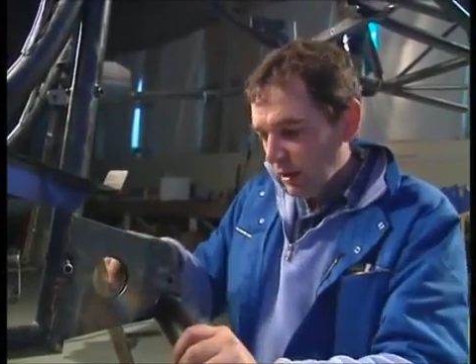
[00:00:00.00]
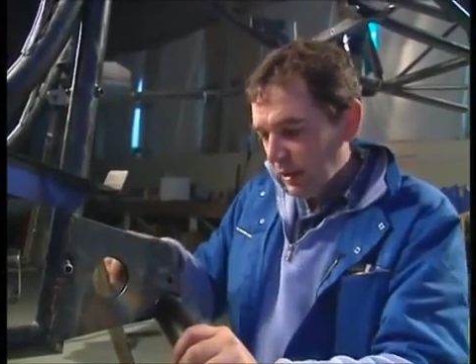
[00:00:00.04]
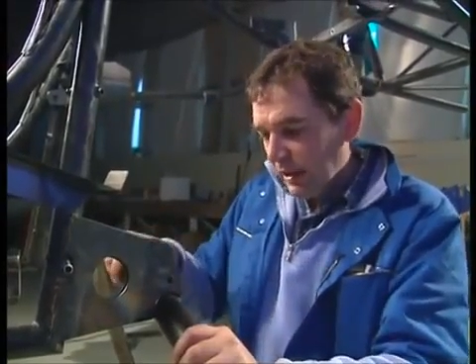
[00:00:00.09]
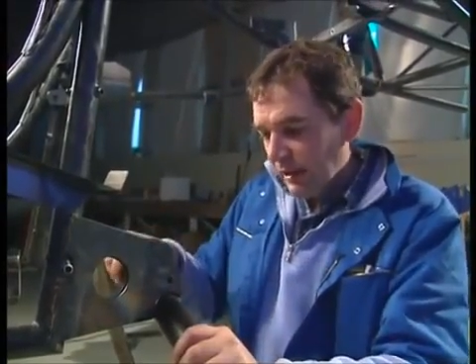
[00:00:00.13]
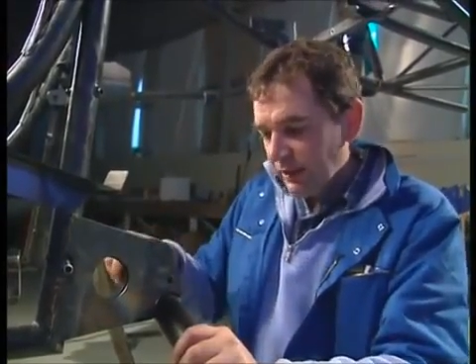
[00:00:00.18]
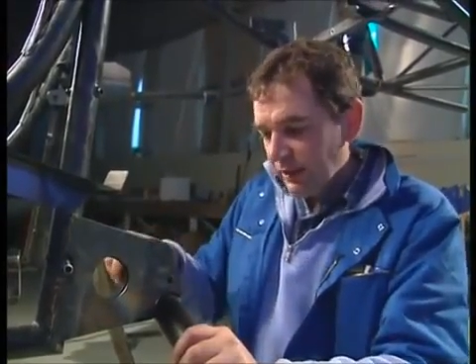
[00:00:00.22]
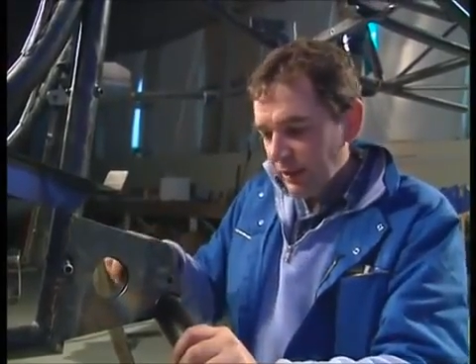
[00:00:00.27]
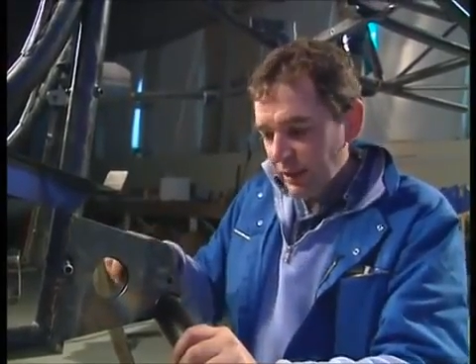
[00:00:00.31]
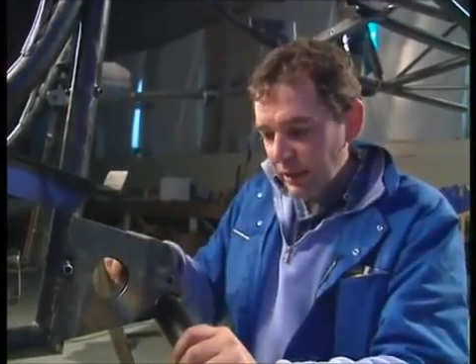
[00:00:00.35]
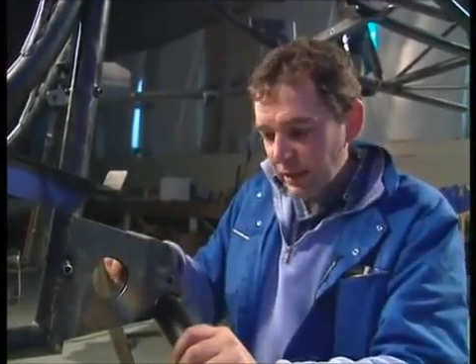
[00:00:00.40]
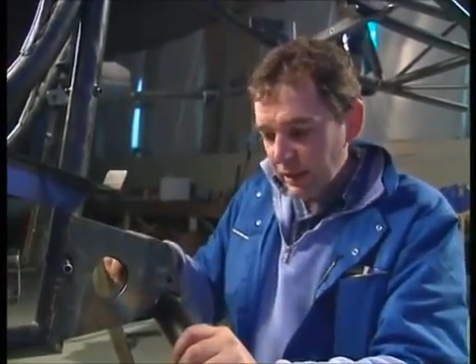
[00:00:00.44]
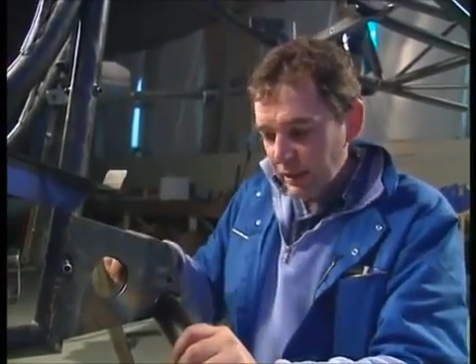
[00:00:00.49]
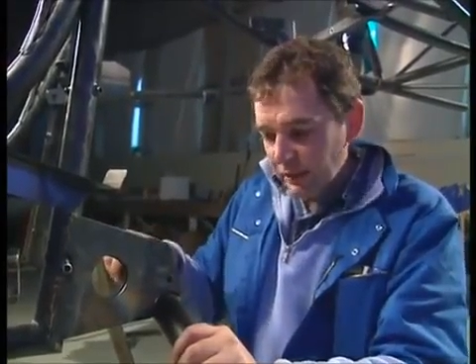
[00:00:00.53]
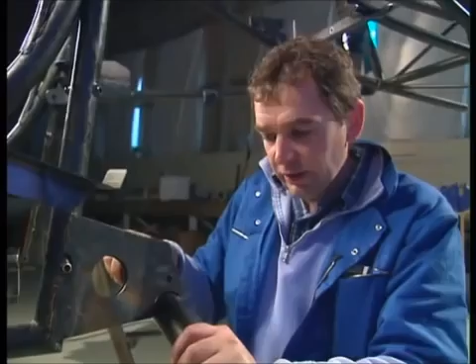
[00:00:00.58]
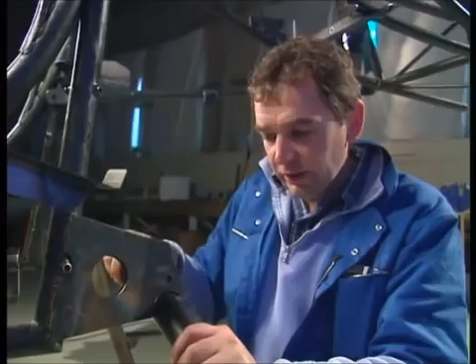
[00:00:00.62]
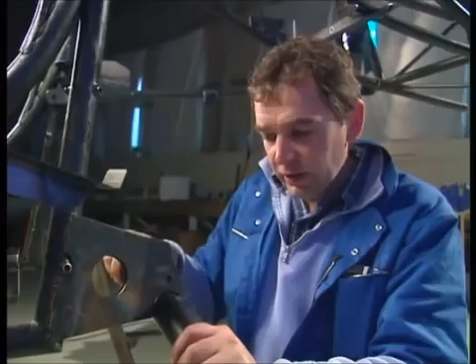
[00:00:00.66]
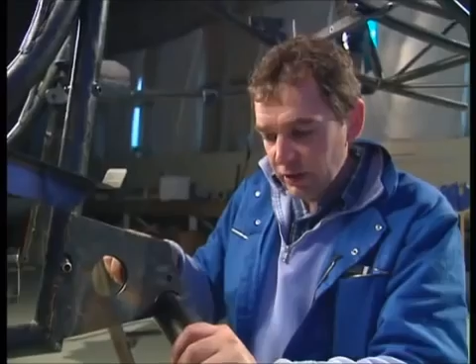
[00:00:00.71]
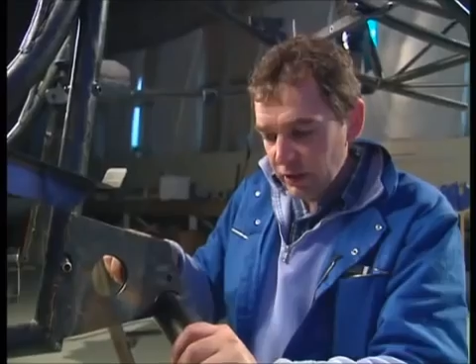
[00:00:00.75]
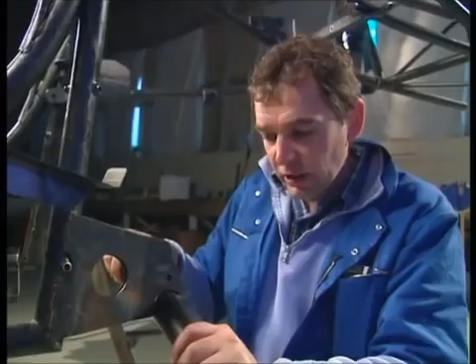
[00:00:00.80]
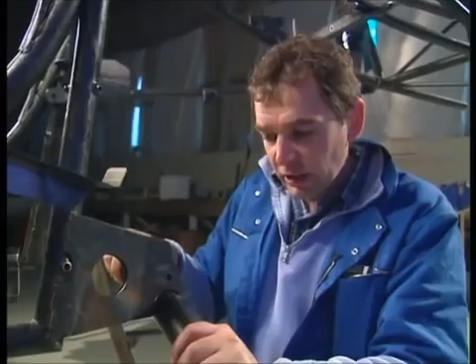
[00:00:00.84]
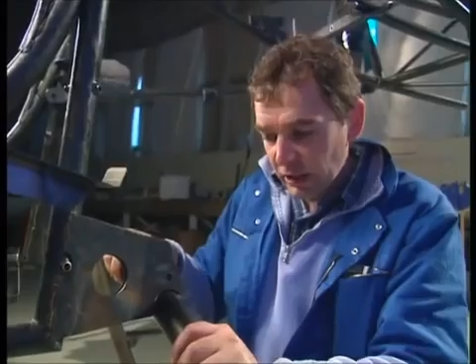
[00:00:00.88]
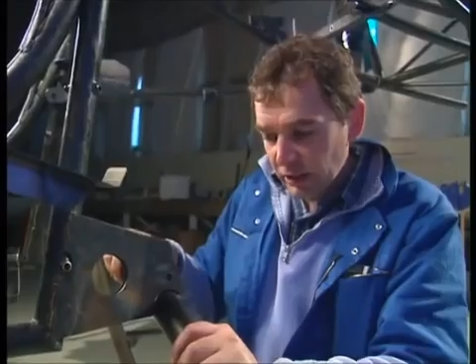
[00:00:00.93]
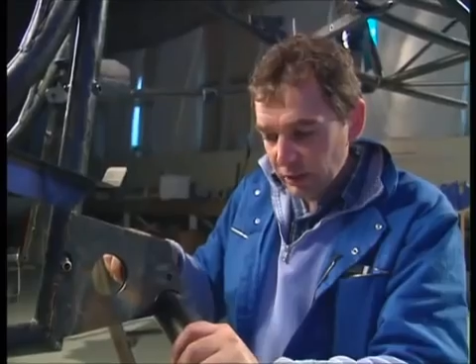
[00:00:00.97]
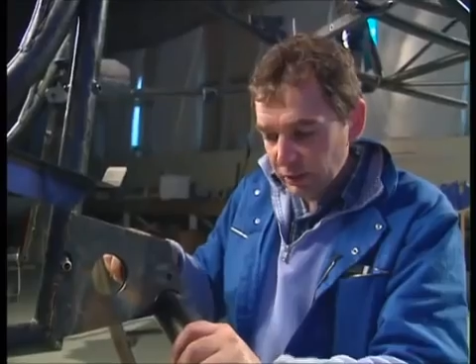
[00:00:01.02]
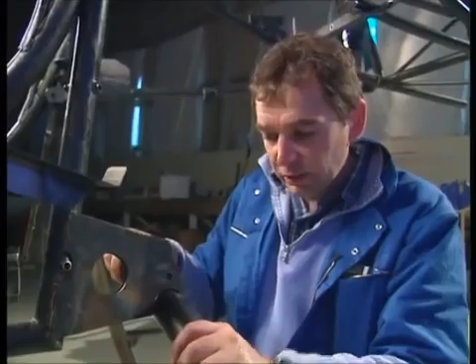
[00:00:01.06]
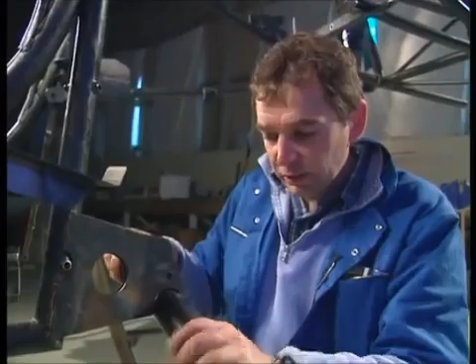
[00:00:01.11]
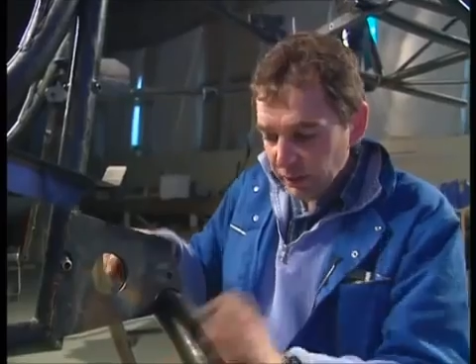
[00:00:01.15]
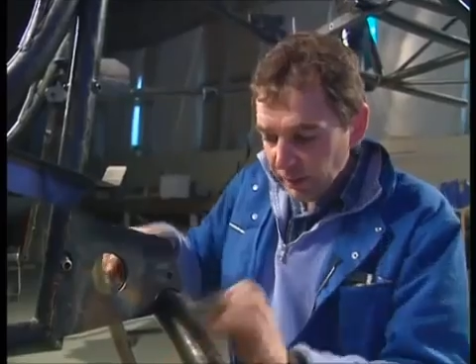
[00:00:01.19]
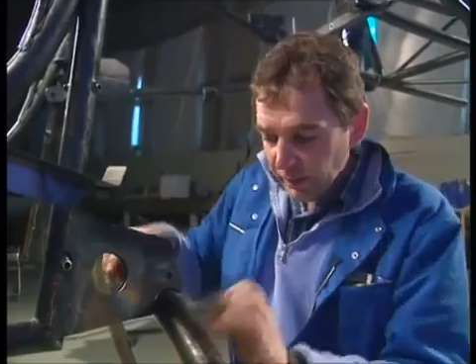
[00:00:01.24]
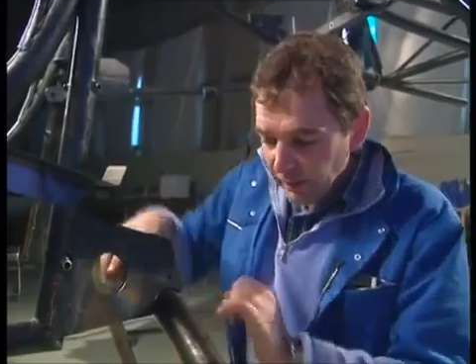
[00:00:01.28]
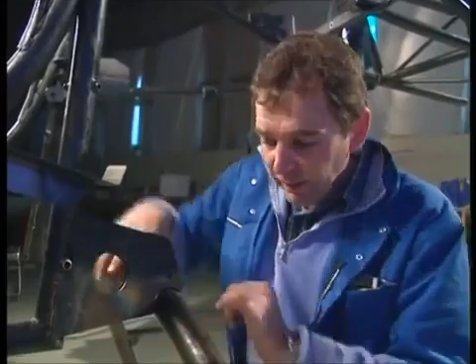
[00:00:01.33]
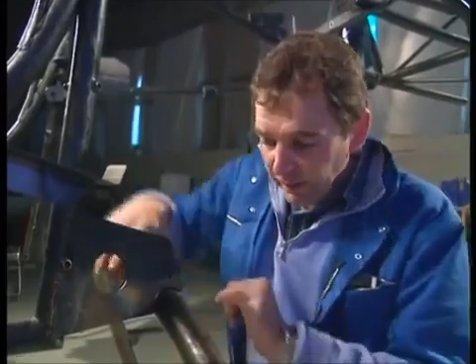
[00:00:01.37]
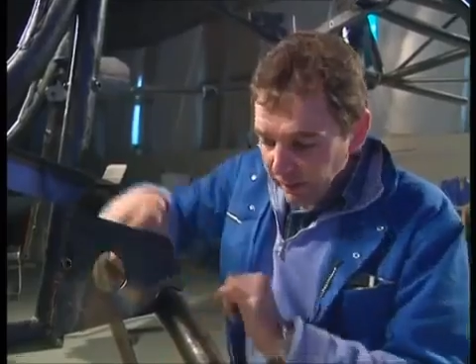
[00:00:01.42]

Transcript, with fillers: landing gear itself.